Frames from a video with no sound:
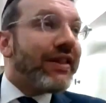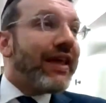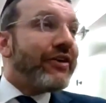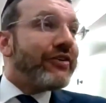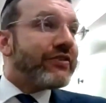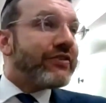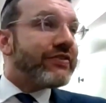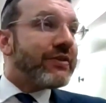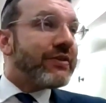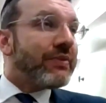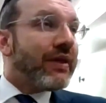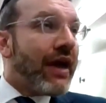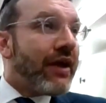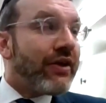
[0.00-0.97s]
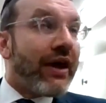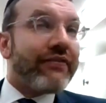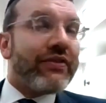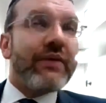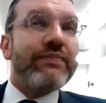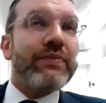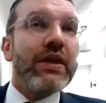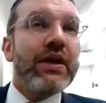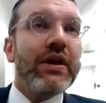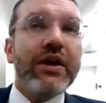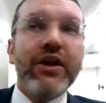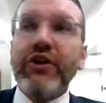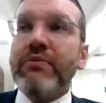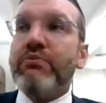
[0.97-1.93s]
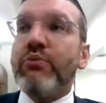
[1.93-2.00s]
layers of similarity. You have to,
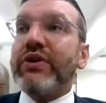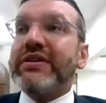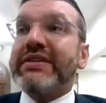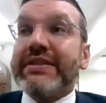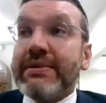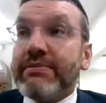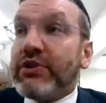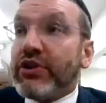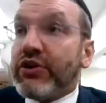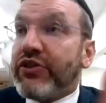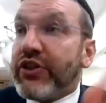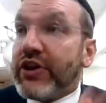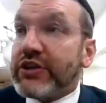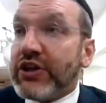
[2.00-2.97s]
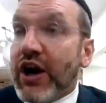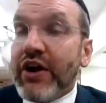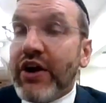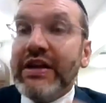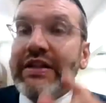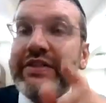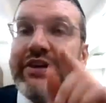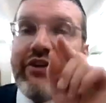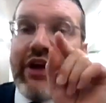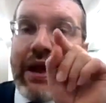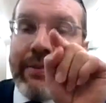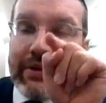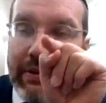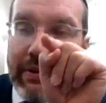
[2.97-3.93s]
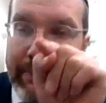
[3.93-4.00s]
the more similar things are, then you're
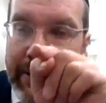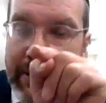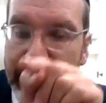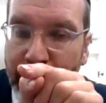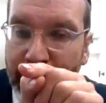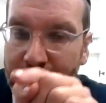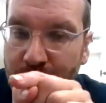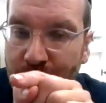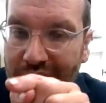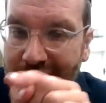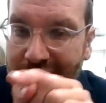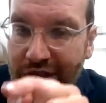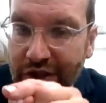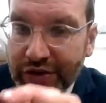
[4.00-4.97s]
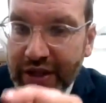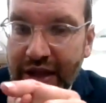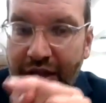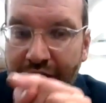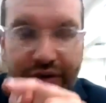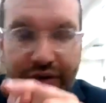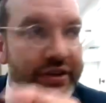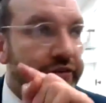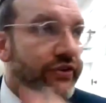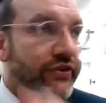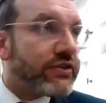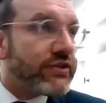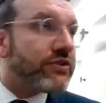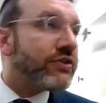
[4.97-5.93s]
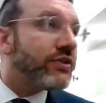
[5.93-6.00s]
able to pinpoint more clearly their
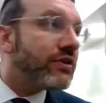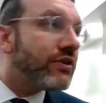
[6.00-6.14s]
difference.